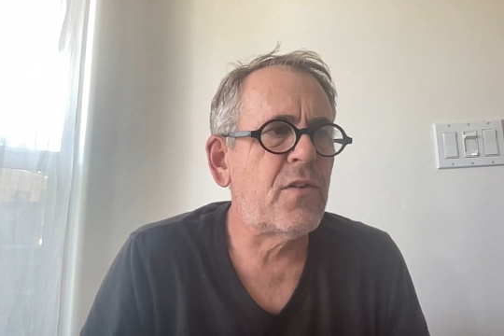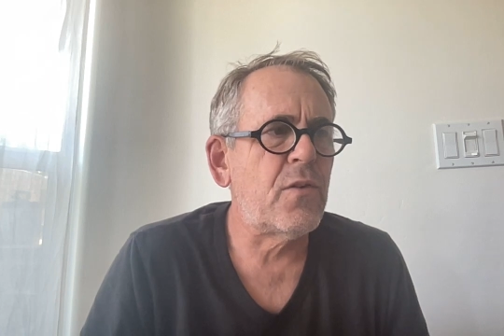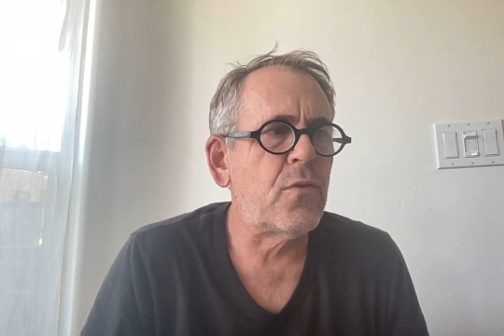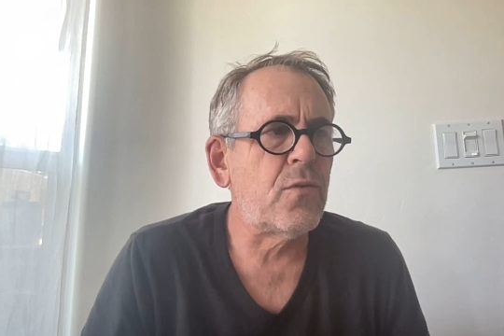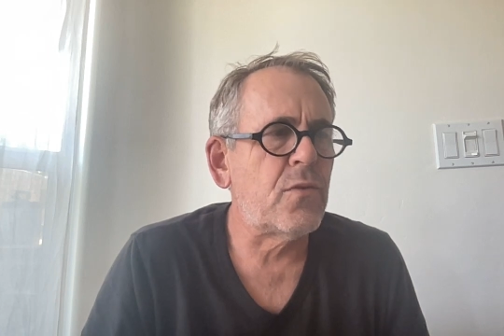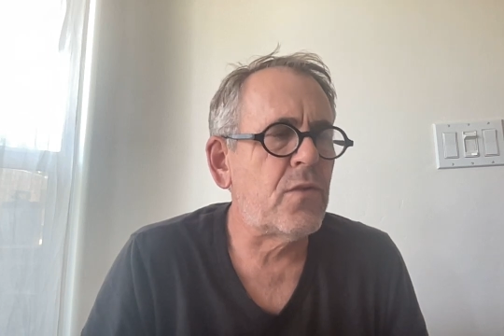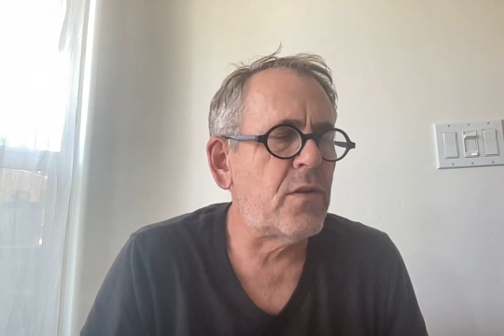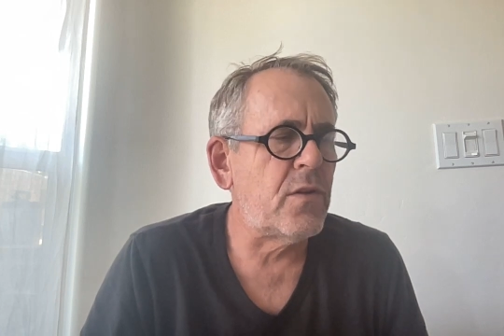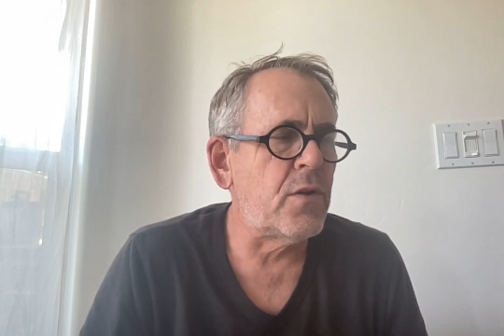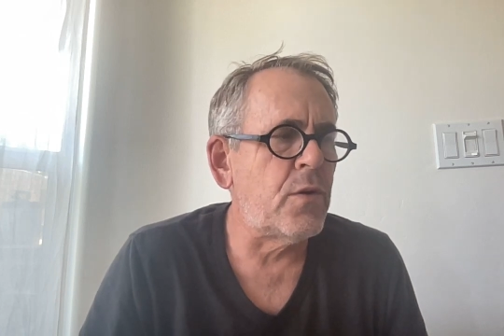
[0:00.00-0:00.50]

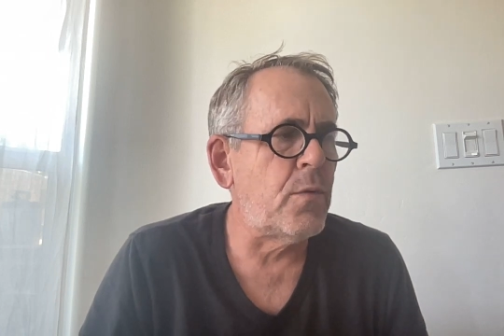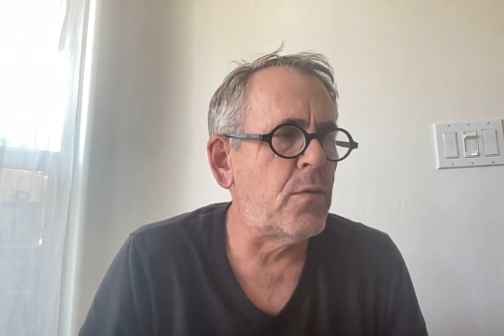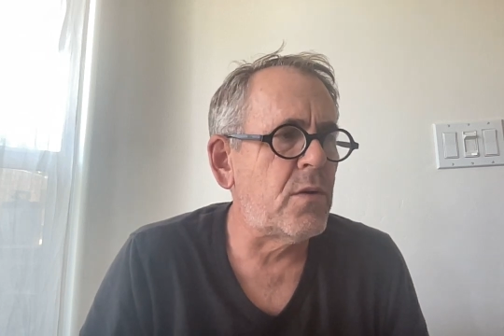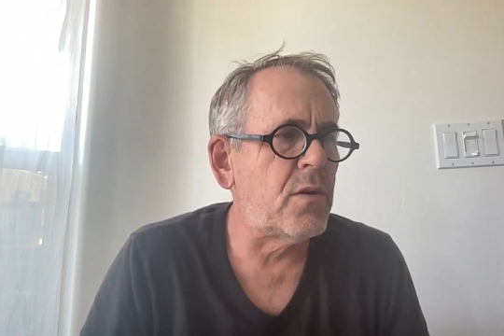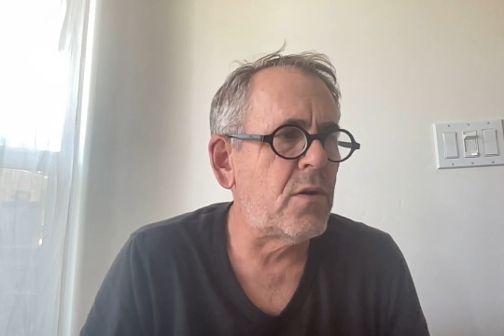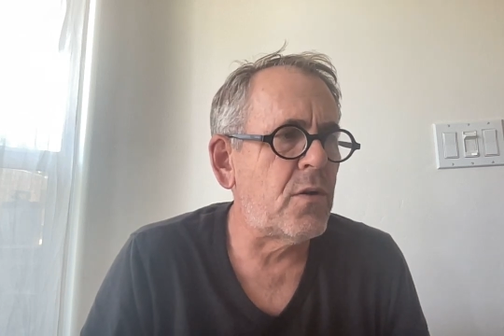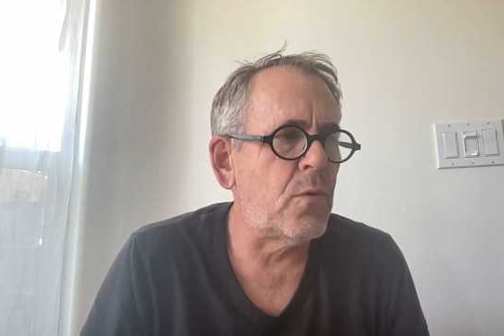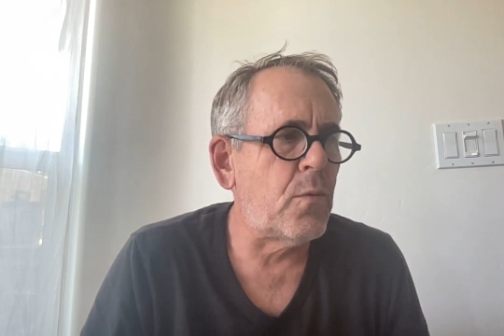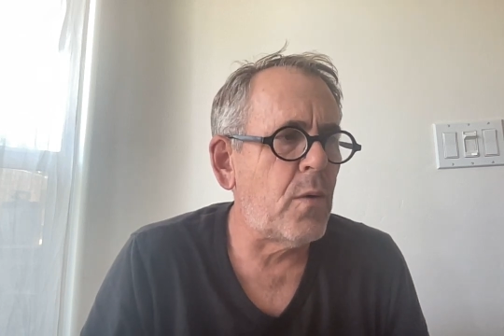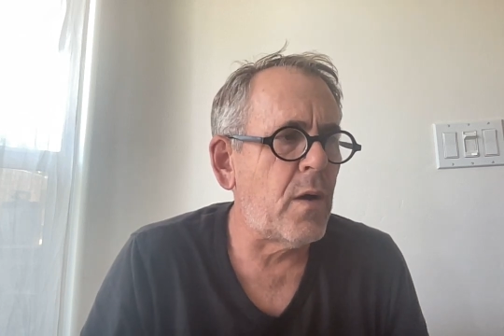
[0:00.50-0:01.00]
you will
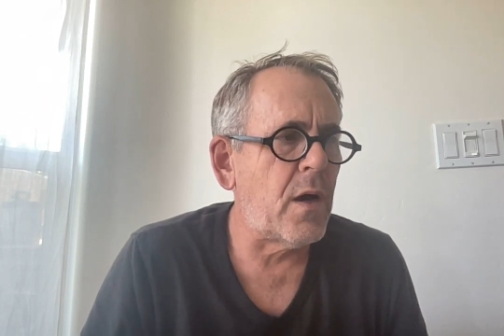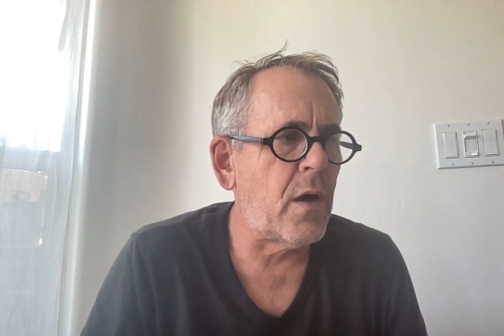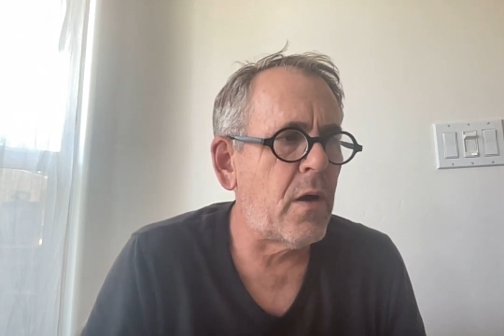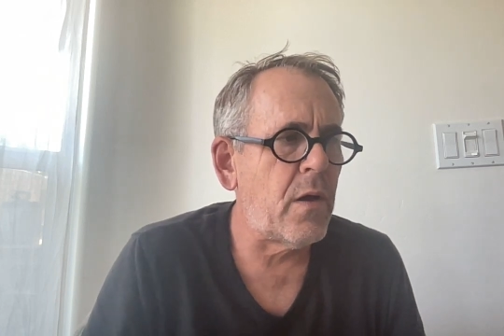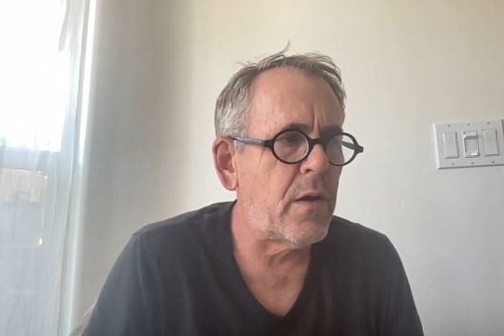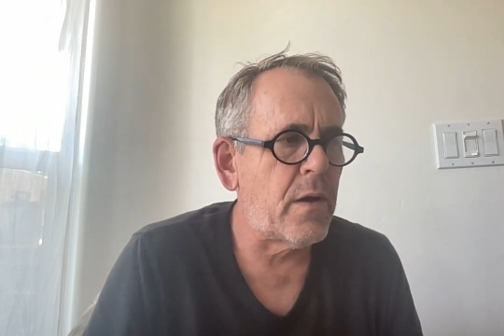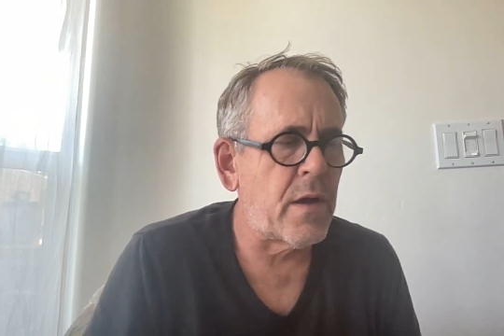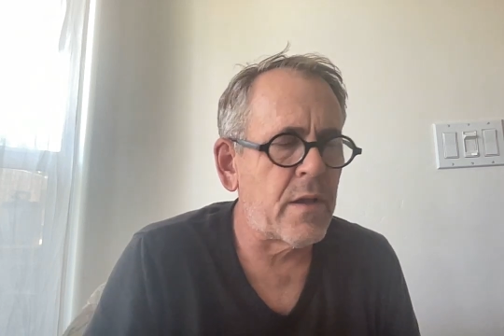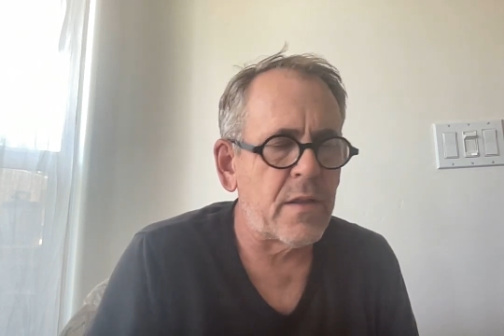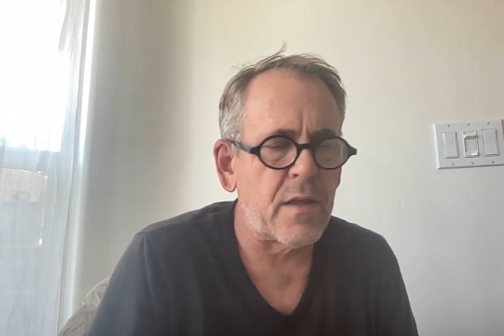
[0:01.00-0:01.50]
do
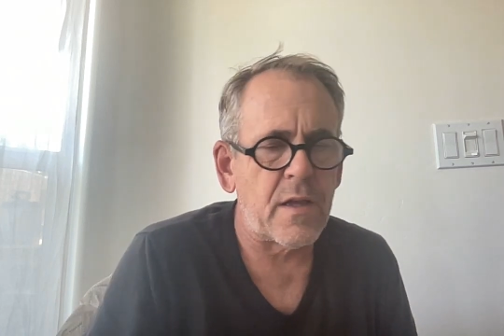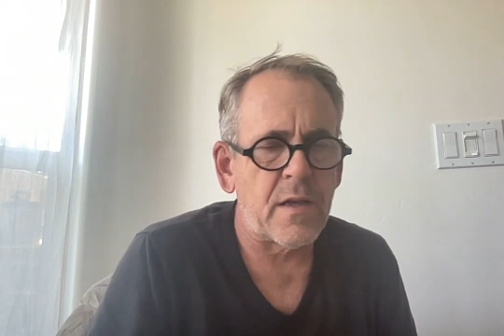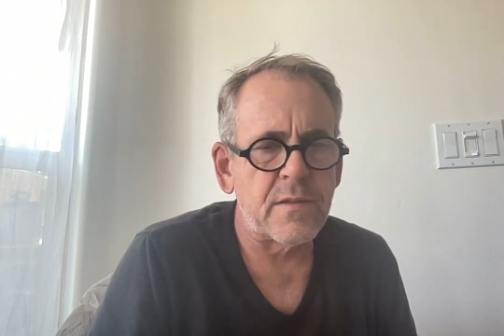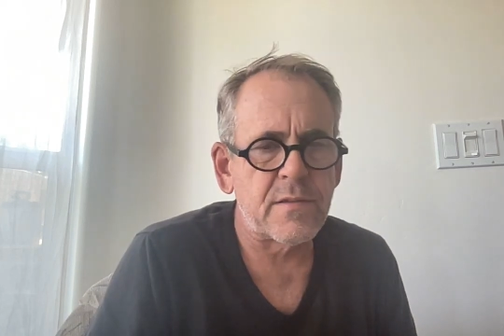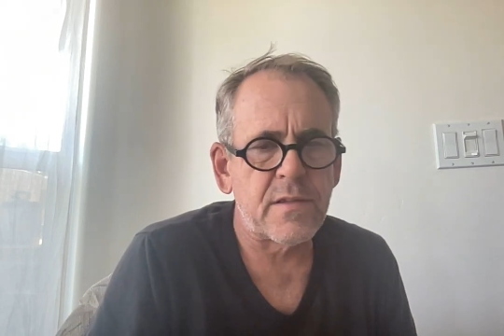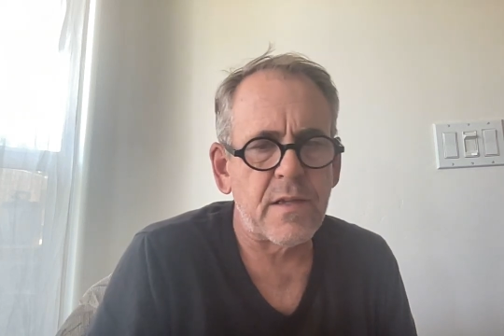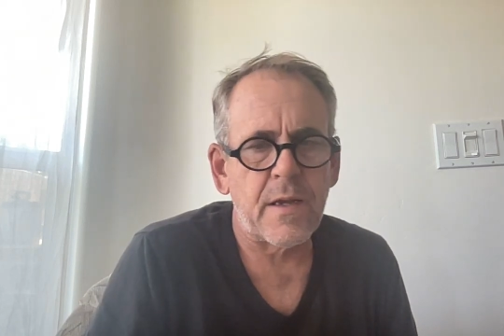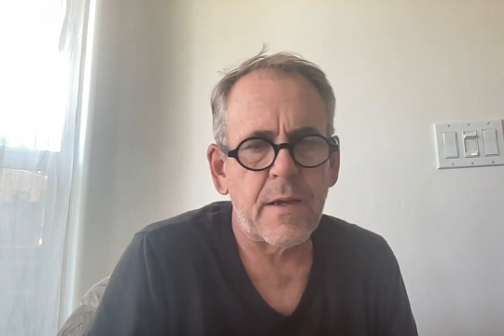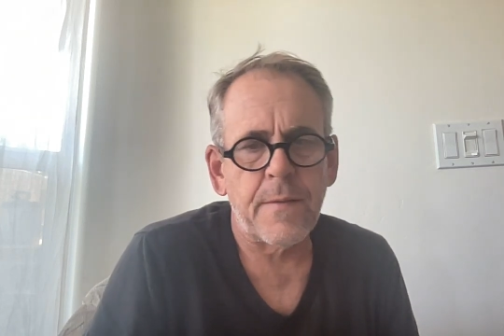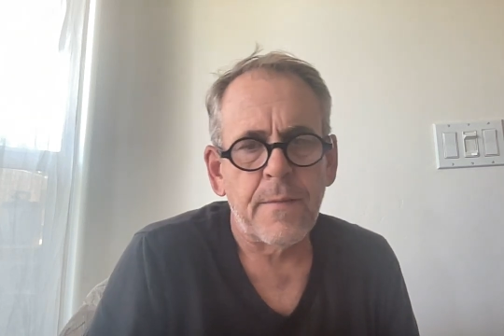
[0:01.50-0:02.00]
well on the
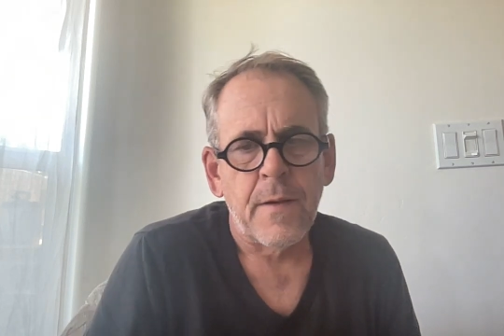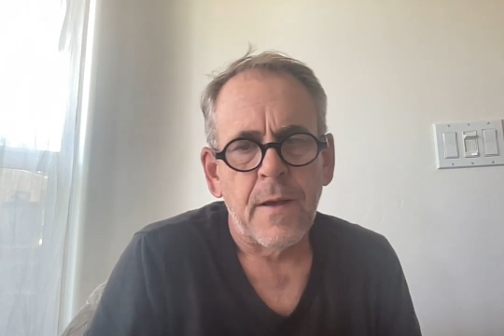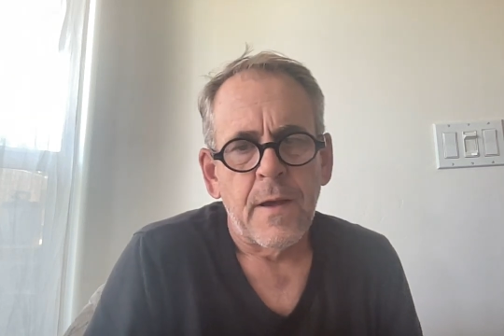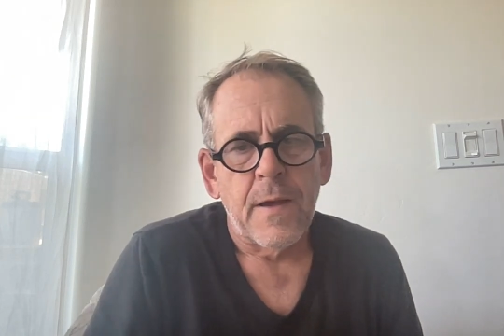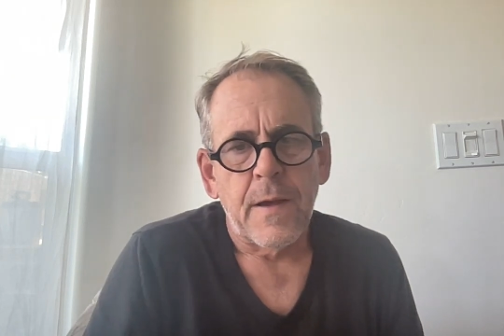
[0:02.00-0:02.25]
essay.